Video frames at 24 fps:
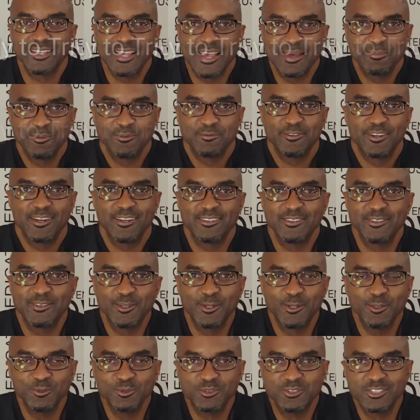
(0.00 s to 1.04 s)
habit finder,
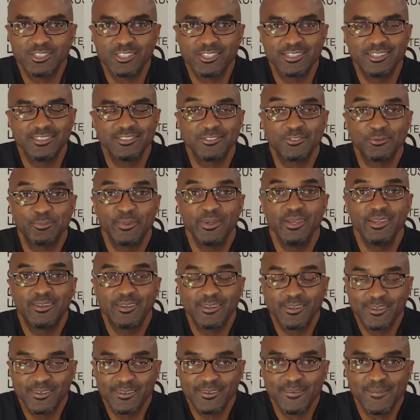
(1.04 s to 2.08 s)
coach, and
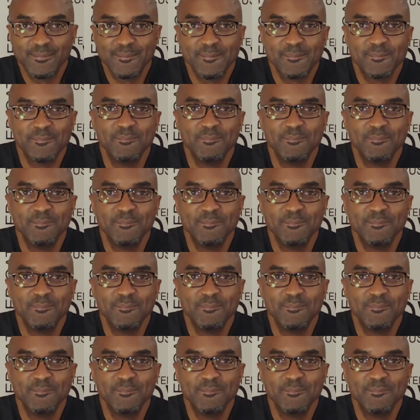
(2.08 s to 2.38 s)
speaker.